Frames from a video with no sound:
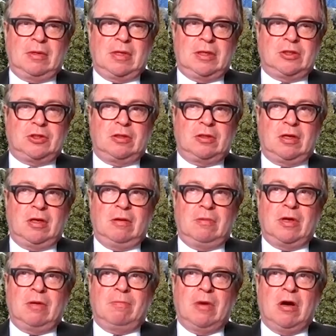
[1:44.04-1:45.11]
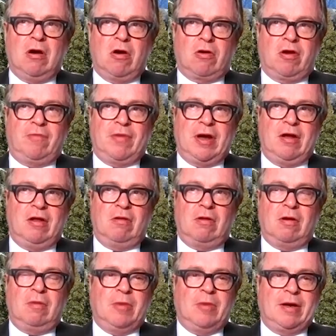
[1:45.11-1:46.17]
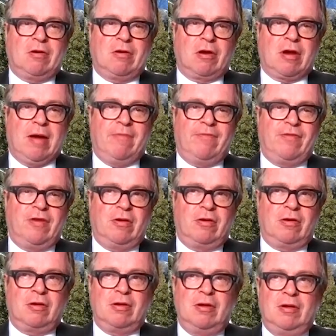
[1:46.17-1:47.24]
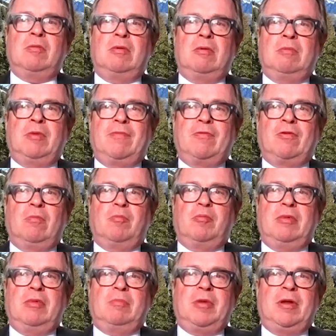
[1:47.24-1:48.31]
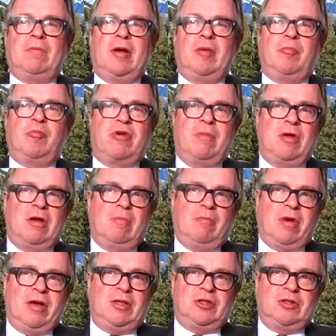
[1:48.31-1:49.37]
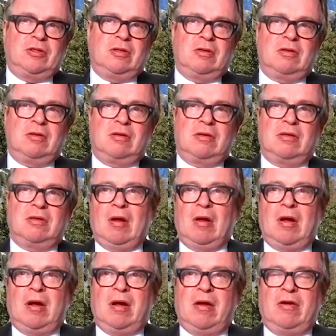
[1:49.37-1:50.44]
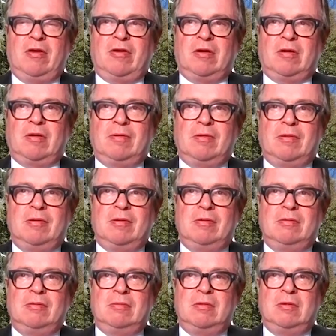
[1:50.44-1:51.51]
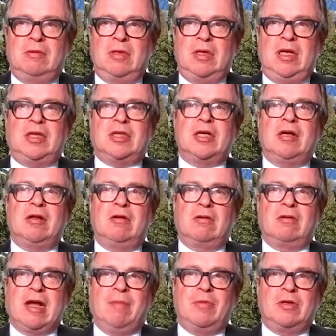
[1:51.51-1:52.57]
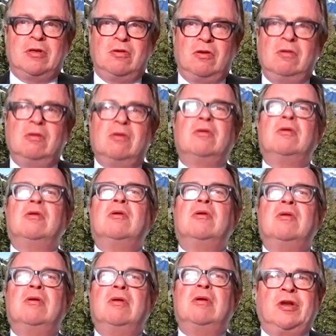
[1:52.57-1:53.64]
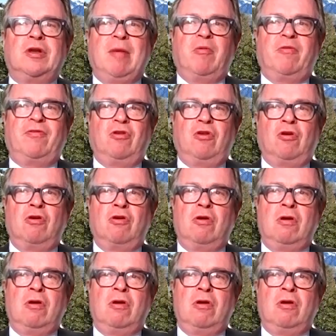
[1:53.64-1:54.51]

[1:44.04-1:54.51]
that's the Hargreave Hale microcap fund. We've got people like Premier Miton and Edale Capital, to name a few.